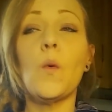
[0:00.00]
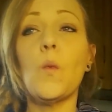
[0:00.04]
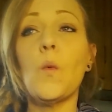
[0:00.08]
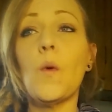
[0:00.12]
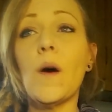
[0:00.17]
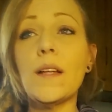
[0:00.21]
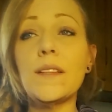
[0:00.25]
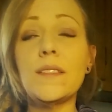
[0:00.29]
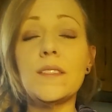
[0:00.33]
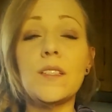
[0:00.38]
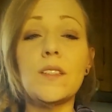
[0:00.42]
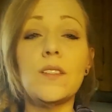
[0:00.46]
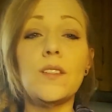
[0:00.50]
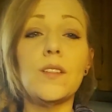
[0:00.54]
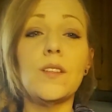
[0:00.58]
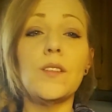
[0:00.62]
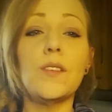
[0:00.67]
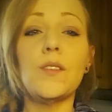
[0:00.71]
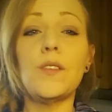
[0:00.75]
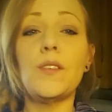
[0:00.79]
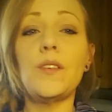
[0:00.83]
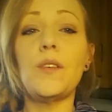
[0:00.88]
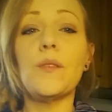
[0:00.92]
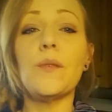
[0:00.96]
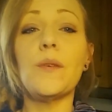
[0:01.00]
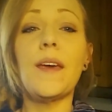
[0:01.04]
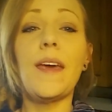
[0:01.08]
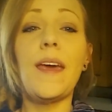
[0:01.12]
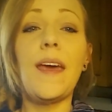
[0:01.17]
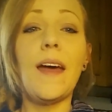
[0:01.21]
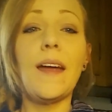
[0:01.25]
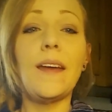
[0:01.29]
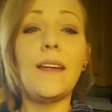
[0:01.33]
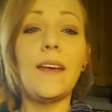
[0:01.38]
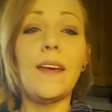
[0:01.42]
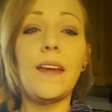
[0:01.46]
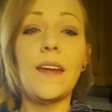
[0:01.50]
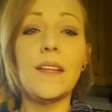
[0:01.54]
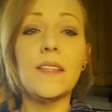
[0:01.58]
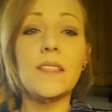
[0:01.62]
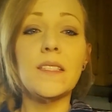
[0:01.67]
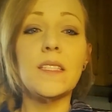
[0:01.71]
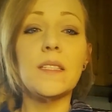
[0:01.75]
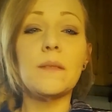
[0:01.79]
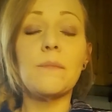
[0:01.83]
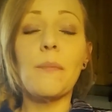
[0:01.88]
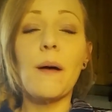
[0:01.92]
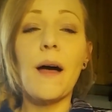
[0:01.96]
what to do, you can't get
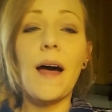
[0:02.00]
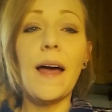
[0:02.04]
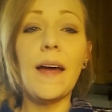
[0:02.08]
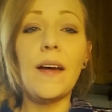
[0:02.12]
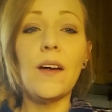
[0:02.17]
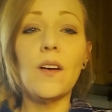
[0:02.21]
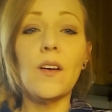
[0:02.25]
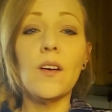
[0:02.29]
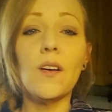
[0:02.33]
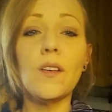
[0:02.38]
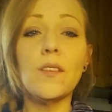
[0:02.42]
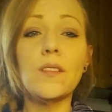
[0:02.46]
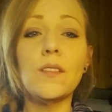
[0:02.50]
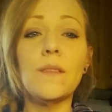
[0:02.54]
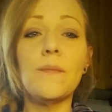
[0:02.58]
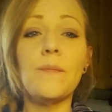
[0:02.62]
inspired,